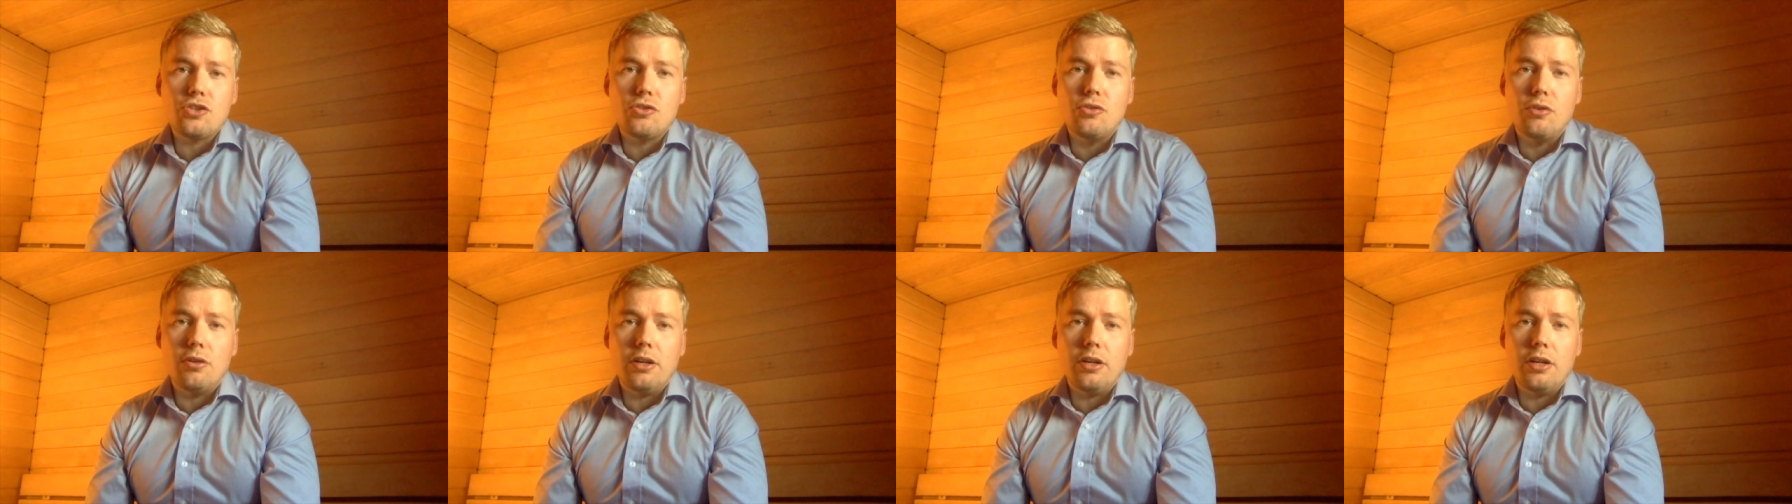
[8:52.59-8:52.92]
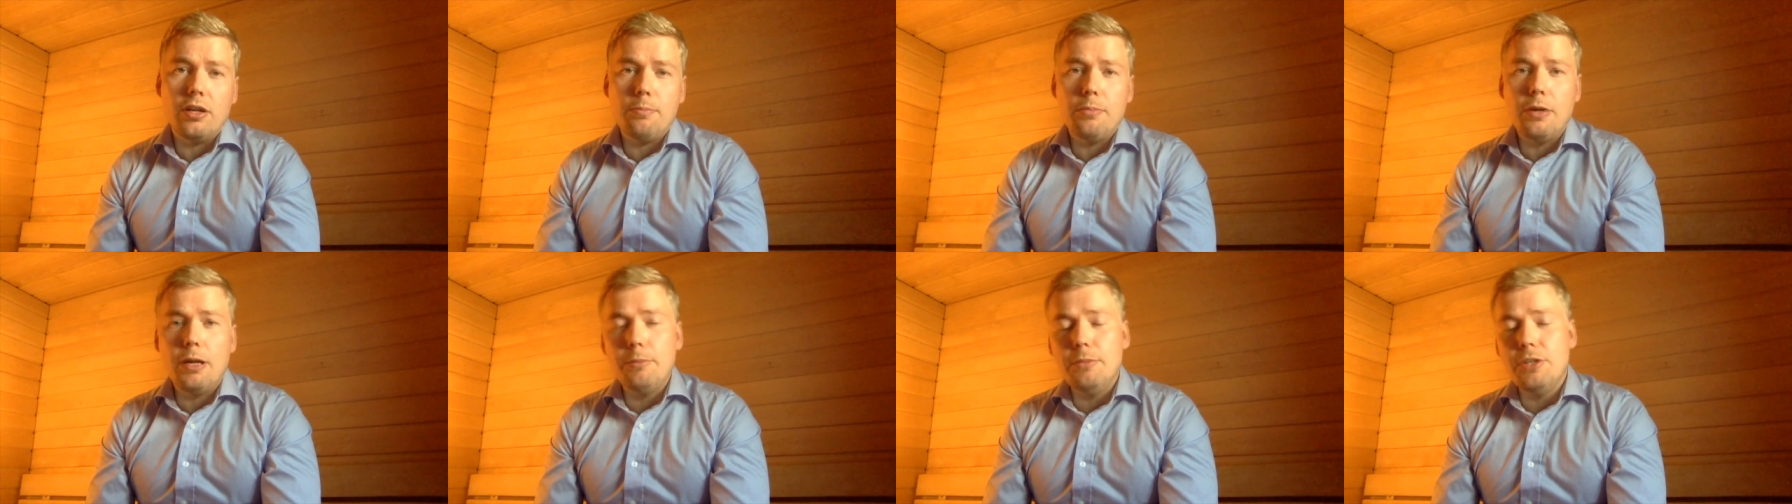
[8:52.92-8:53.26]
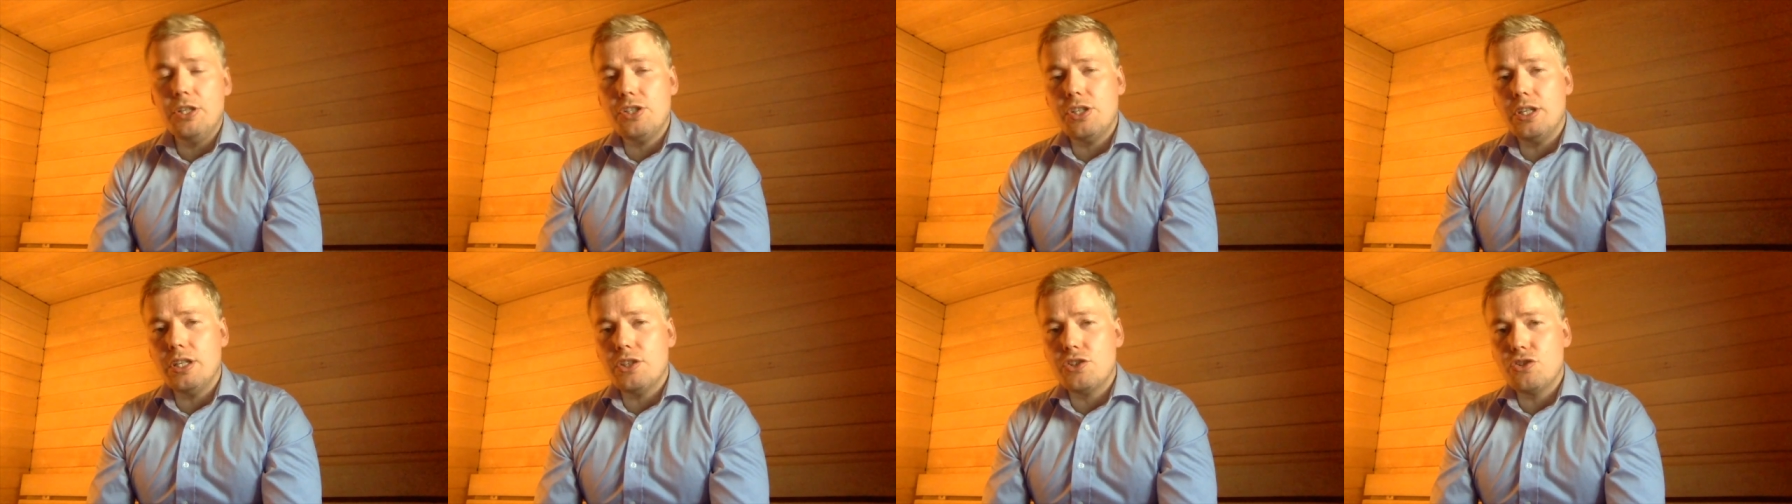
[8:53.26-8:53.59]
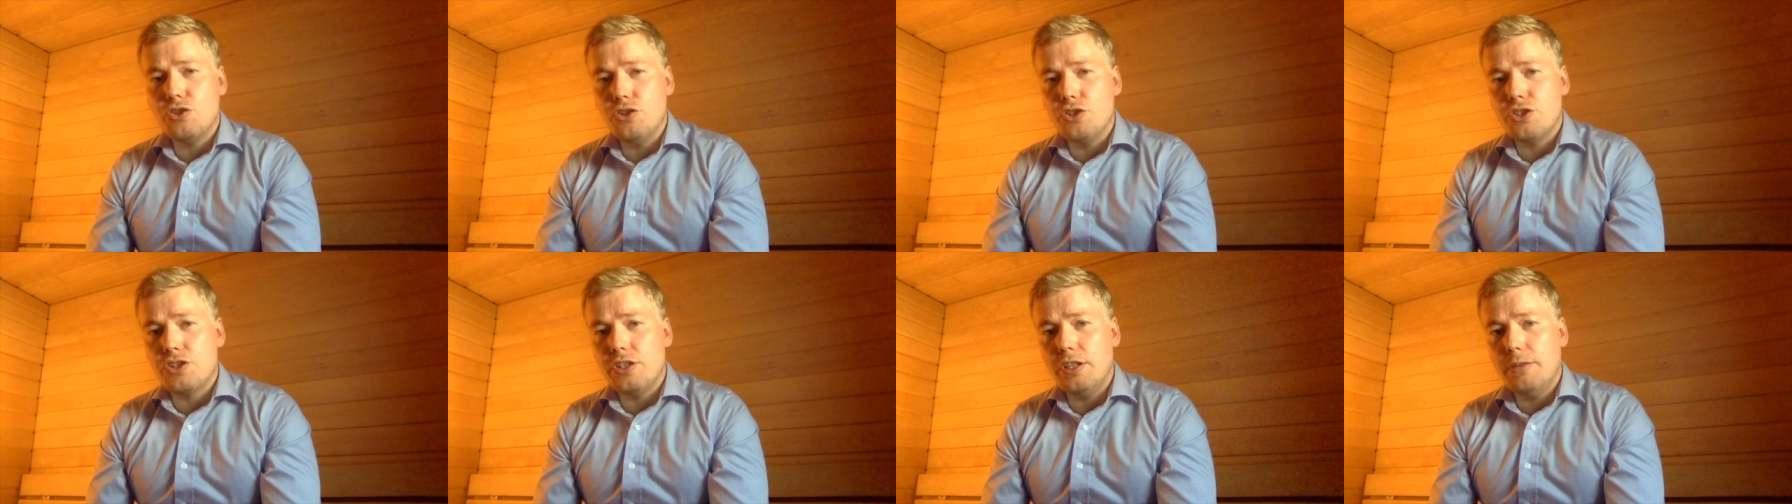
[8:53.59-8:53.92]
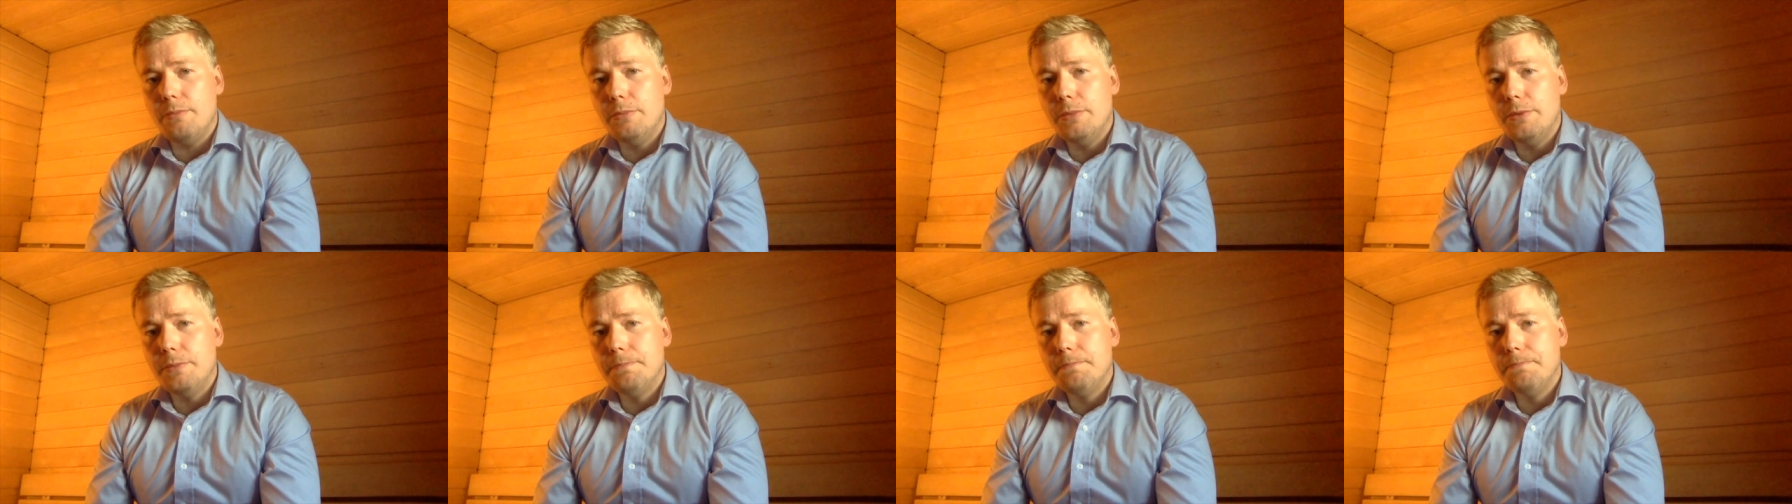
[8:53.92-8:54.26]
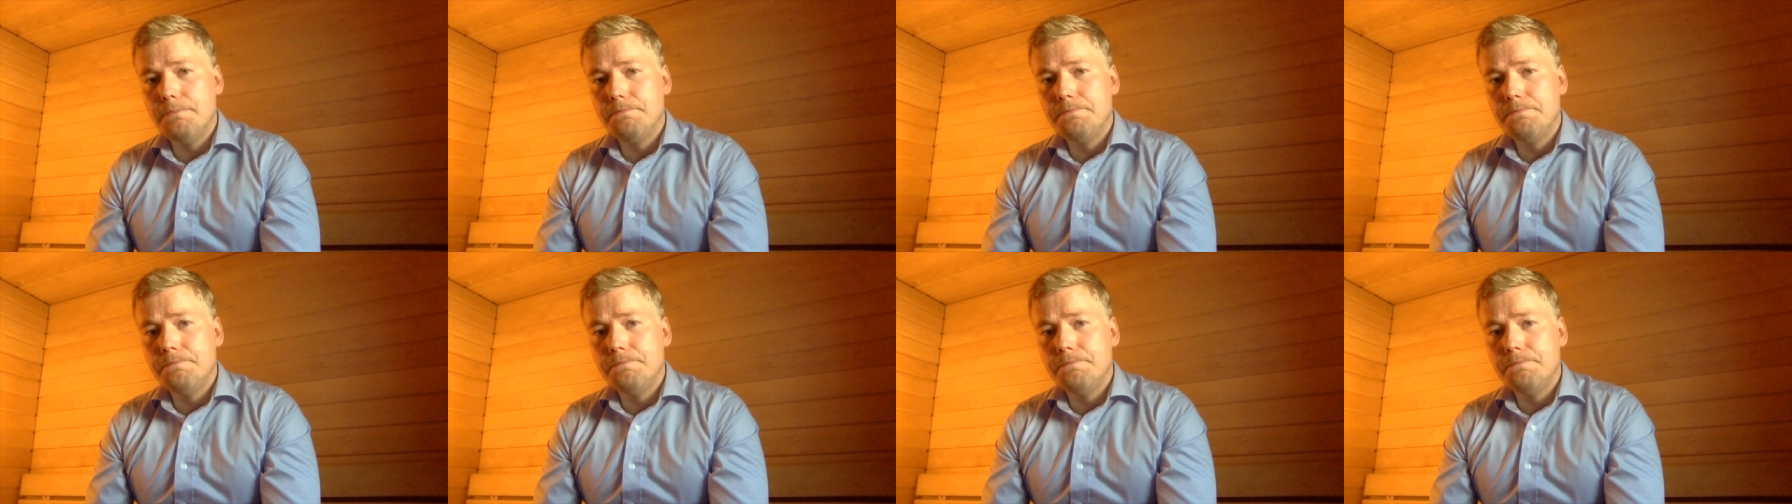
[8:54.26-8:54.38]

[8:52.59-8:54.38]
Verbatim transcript: scholarly publishing system.